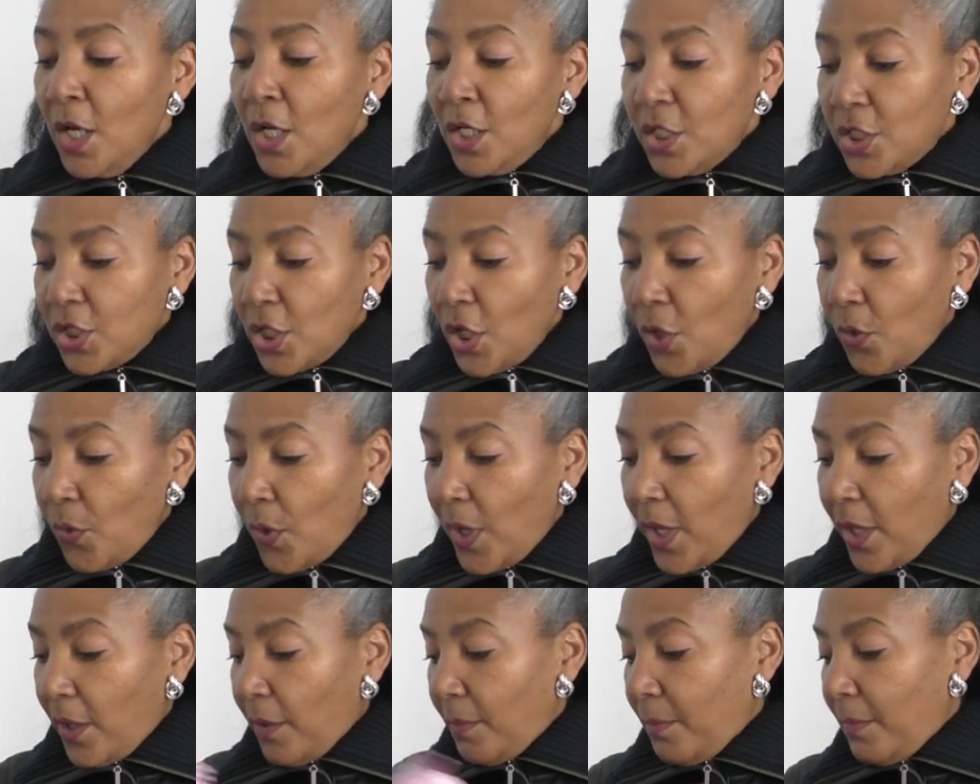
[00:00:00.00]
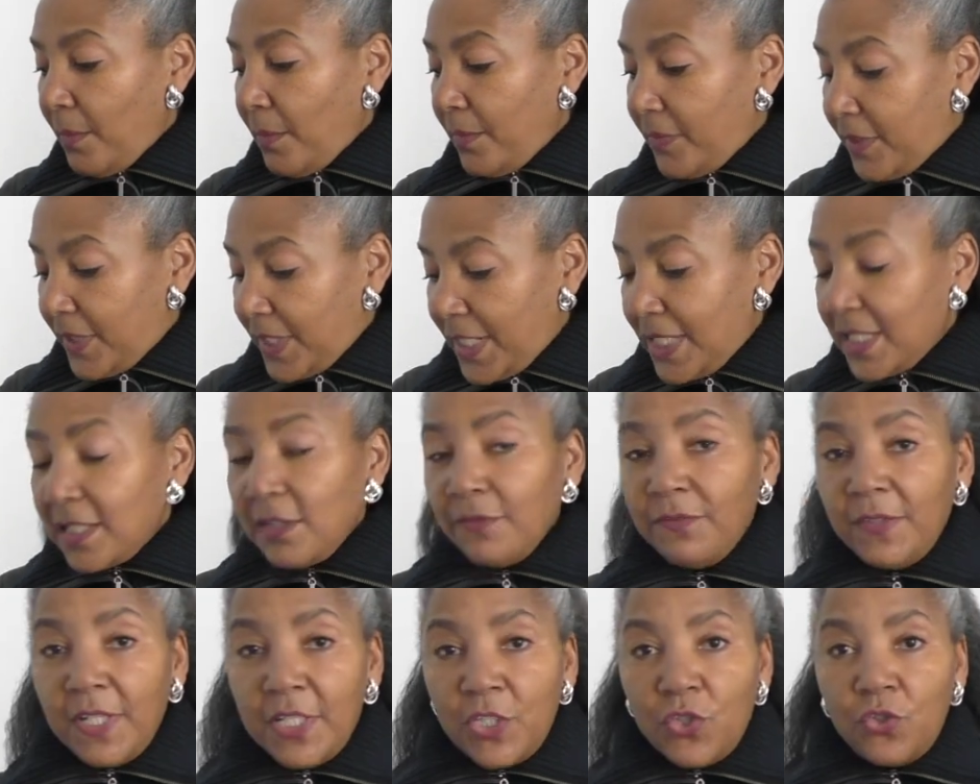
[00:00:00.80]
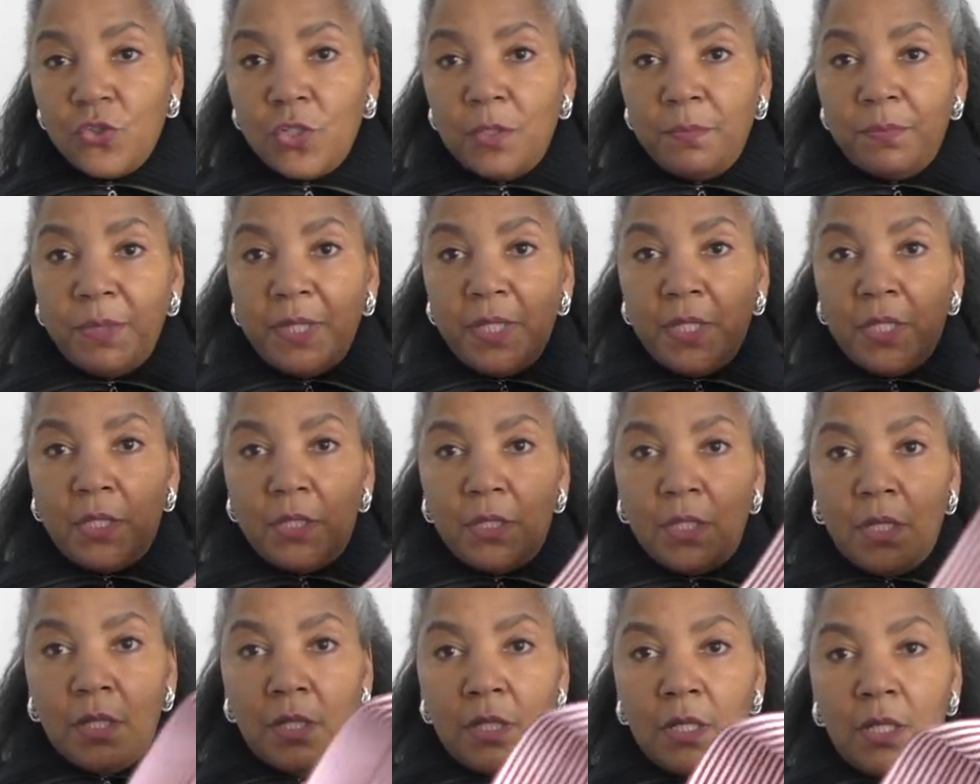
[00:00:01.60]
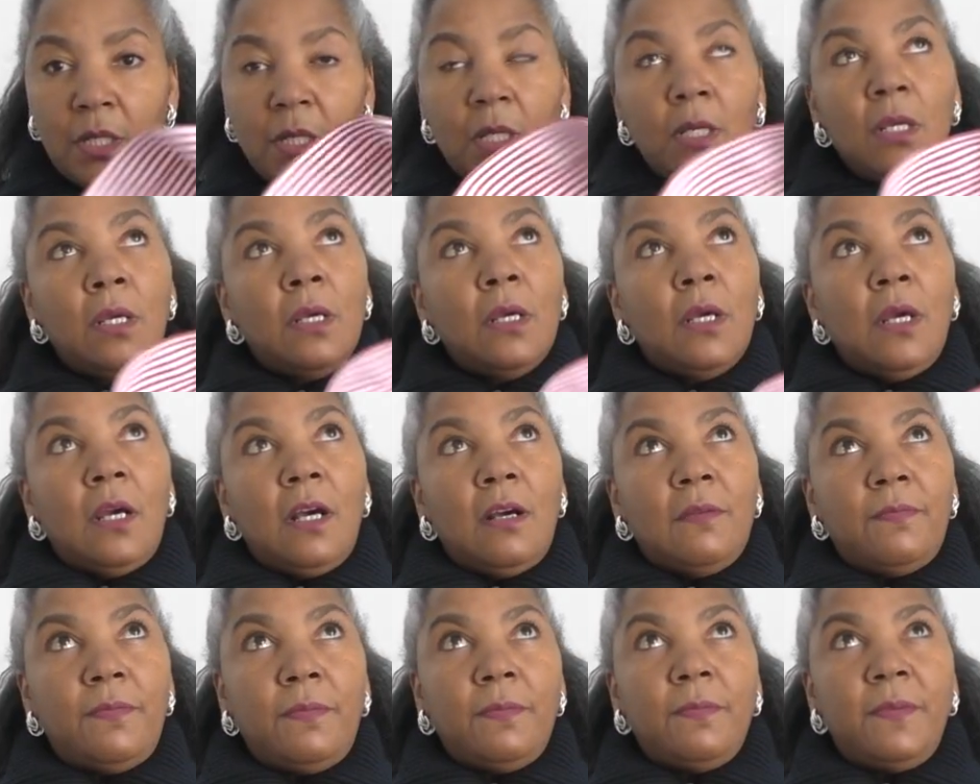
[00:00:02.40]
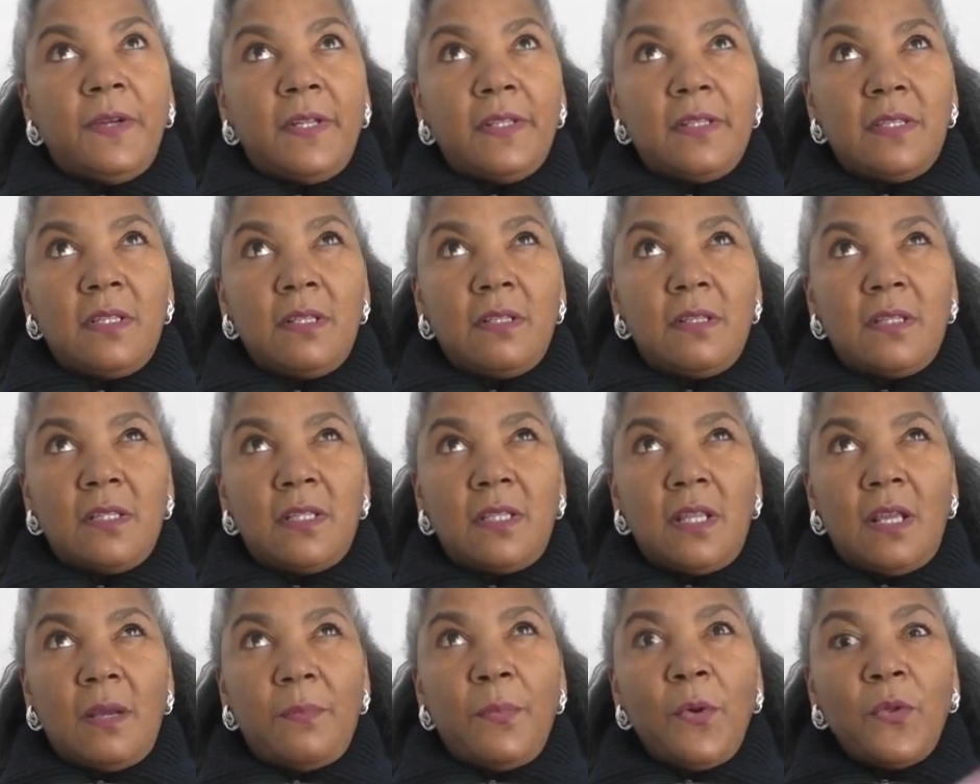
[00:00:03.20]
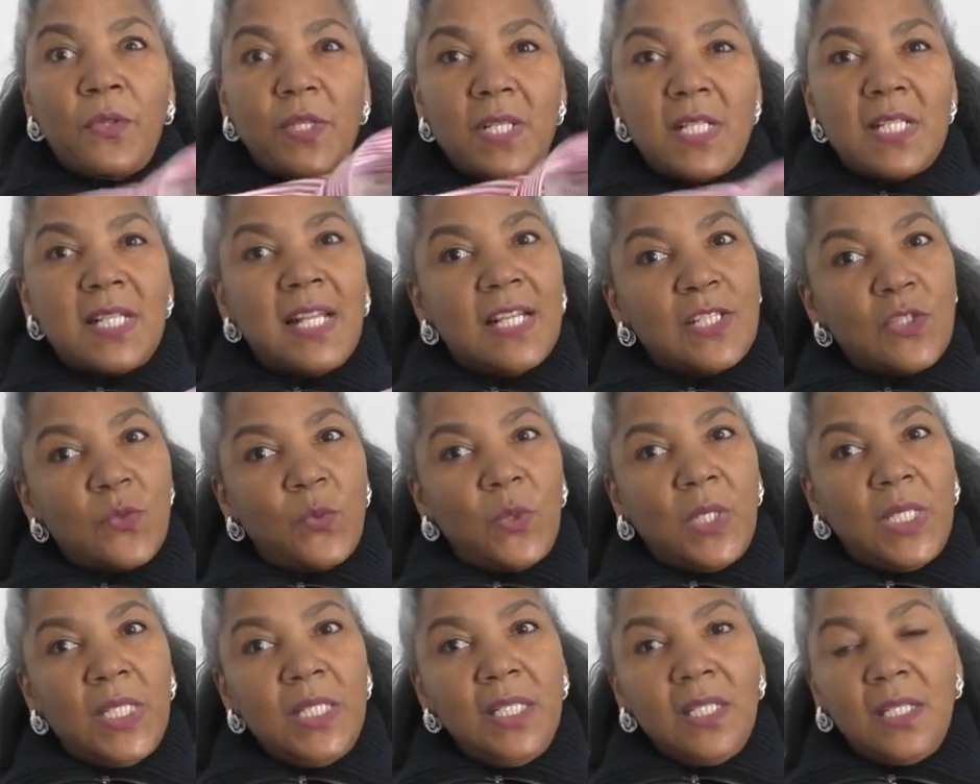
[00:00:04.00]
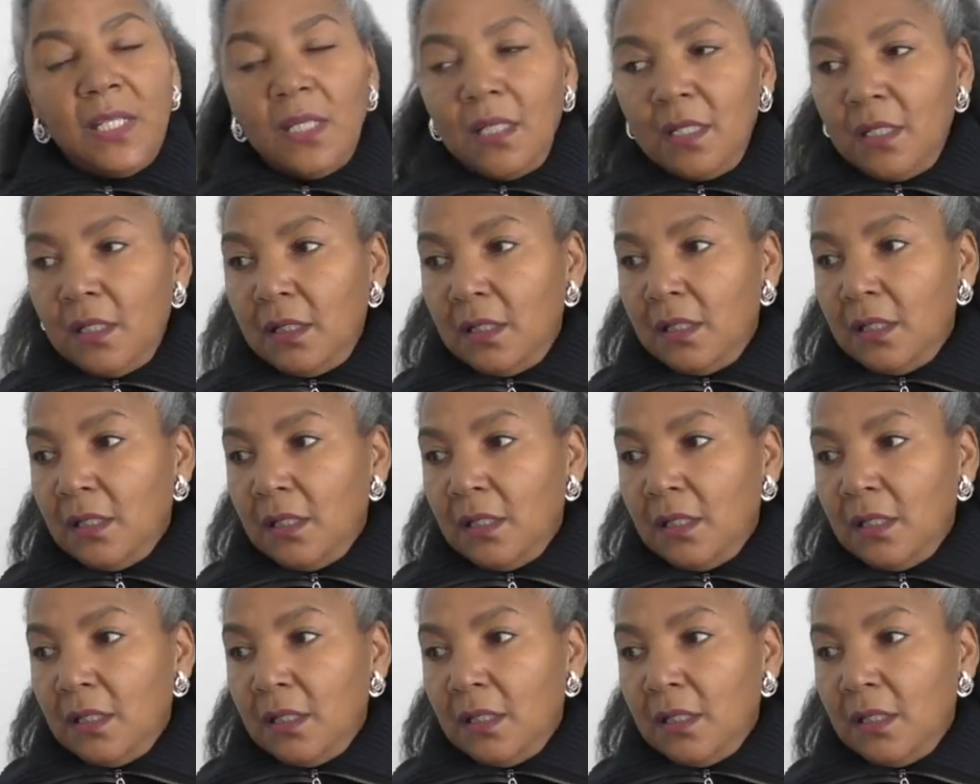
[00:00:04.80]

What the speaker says: So these have literally been, I bought these last week.